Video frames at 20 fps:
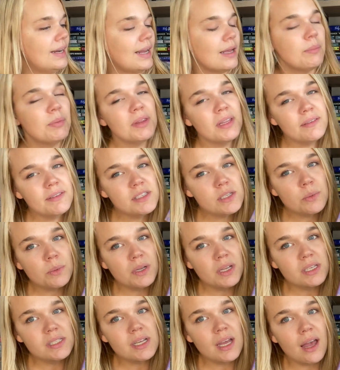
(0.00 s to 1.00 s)
I believe it's a
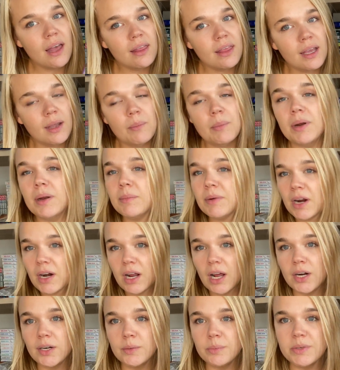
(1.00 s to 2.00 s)
retelling, but I'm not
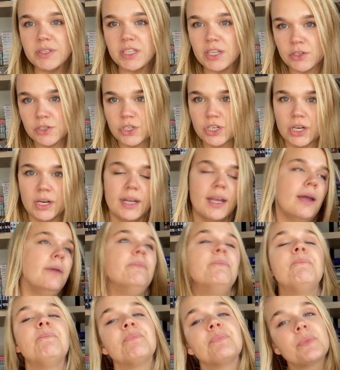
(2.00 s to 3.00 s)
100% sure again.
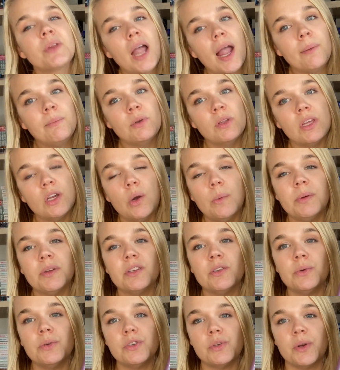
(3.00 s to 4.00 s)
I'm really hoping
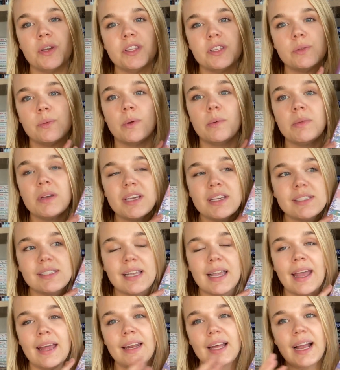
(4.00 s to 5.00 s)
to enjoy this one because,
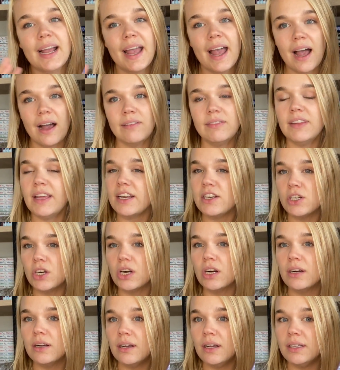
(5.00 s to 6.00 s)
again, I have liked
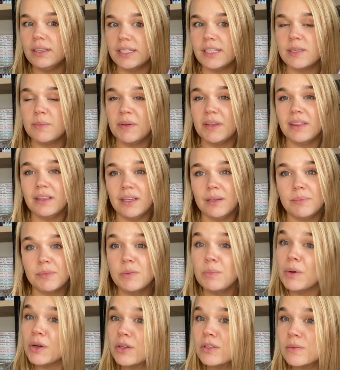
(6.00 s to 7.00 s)
Elizabeth Lim's
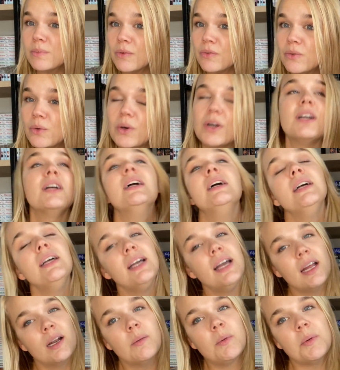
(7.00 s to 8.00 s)
books before,
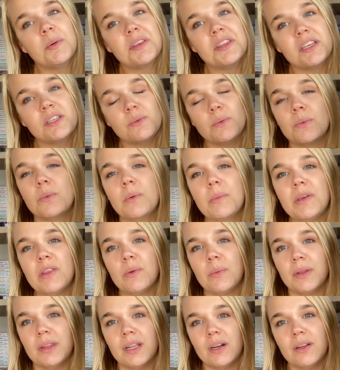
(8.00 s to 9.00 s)
and I'm hoping this one will be the
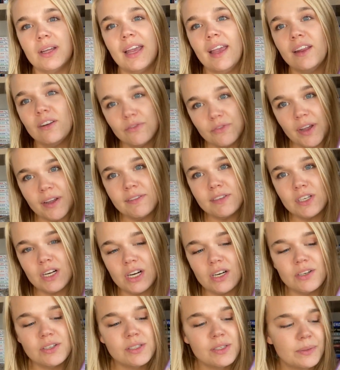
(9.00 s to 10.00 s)
one that'll hit 5
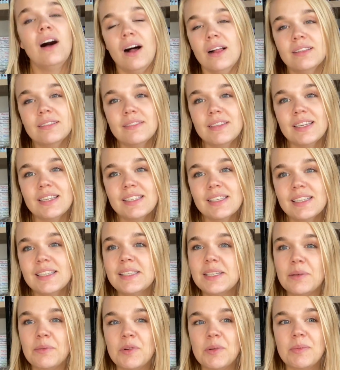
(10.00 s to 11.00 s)
stars. All of these
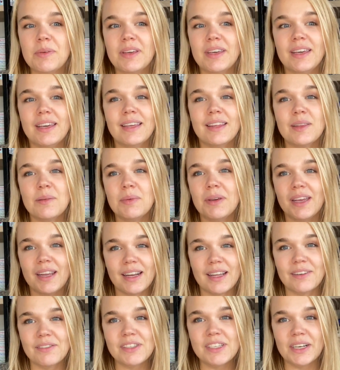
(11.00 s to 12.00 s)
seem to be the beginning
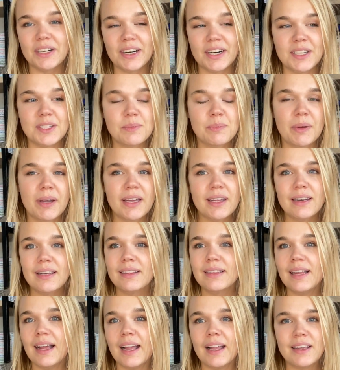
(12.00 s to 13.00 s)
of series, but
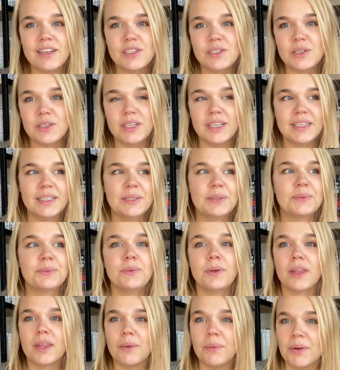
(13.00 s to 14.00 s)
I just
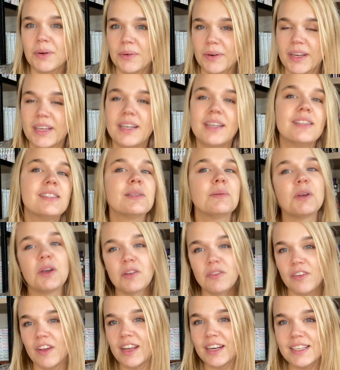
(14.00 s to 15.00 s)
really want to read some good
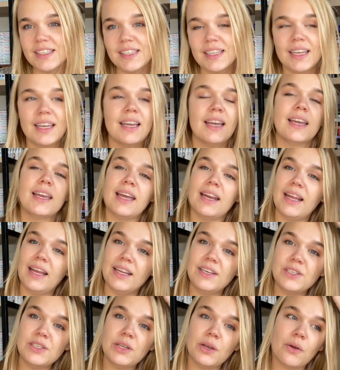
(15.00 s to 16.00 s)
fantasy, get
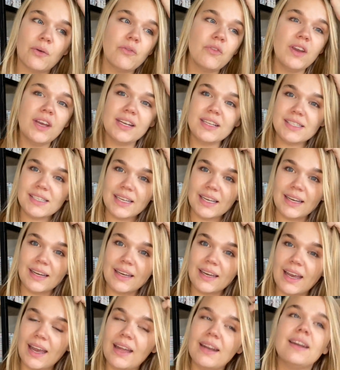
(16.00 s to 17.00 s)
into fantasy
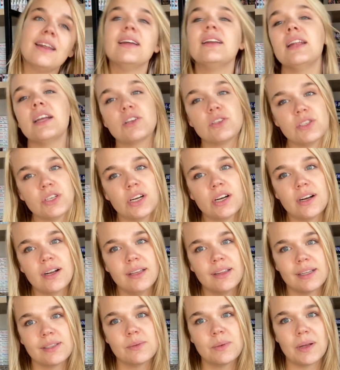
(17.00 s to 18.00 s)
again next year, and
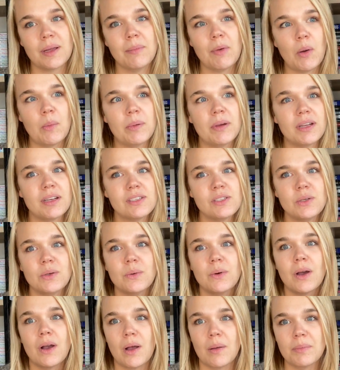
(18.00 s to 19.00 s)
that's what I'm hoping to
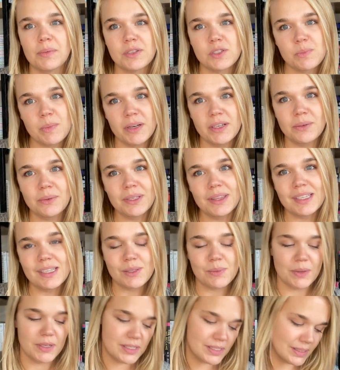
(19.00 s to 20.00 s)
accomplish by doing these
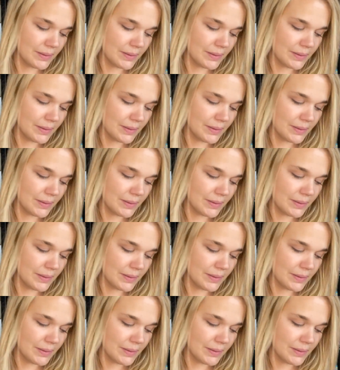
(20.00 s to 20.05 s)
ones.